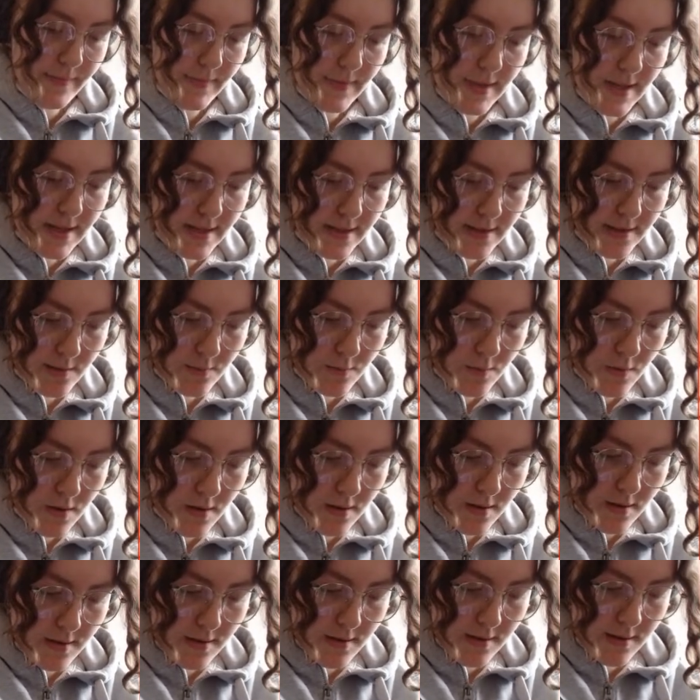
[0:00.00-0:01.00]
this
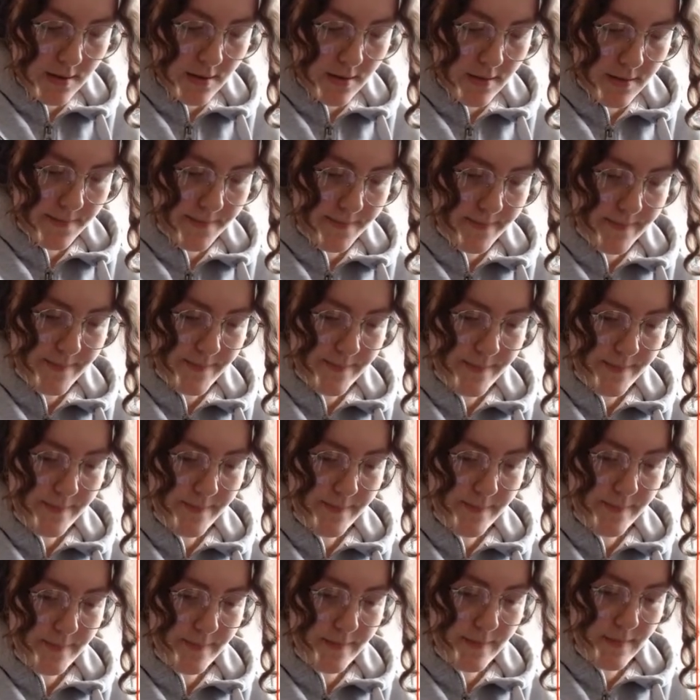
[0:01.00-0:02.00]
one.
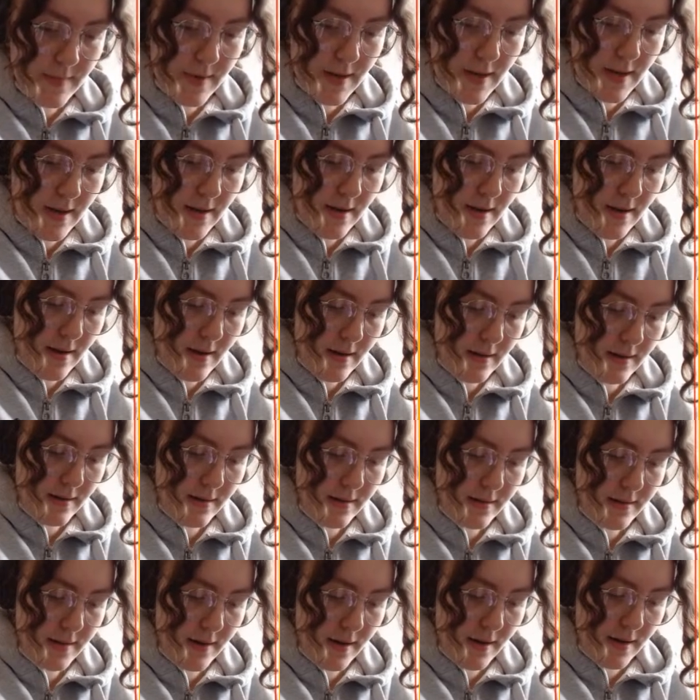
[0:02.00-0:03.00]
I'm going
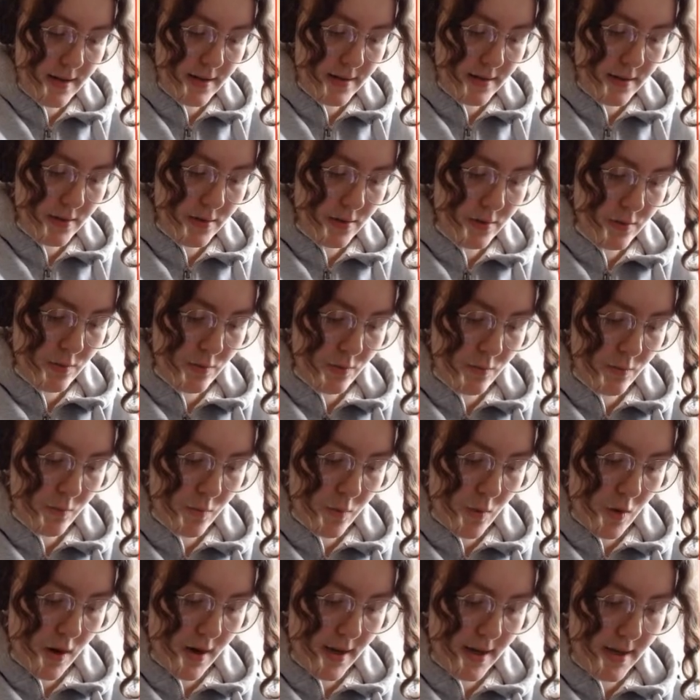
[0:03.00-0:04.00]
to turn it to
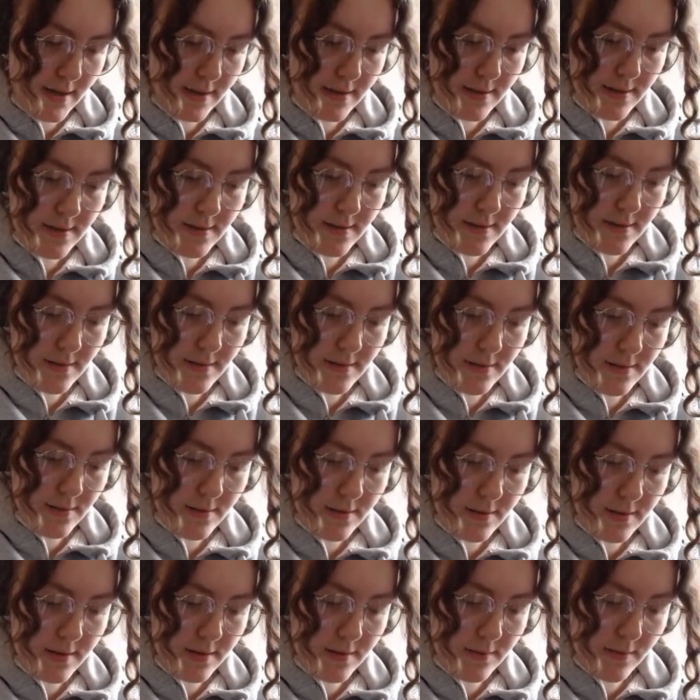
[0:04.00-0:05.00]
white
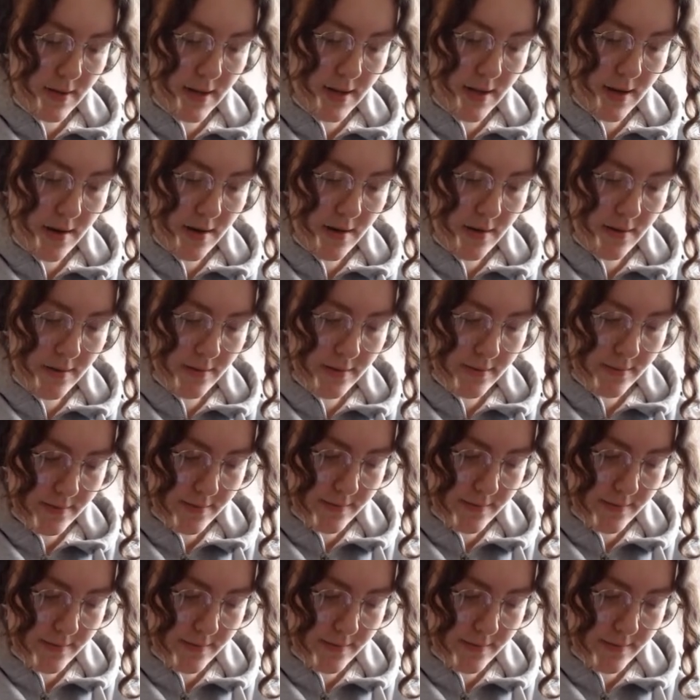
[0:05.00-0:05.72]
just so I know.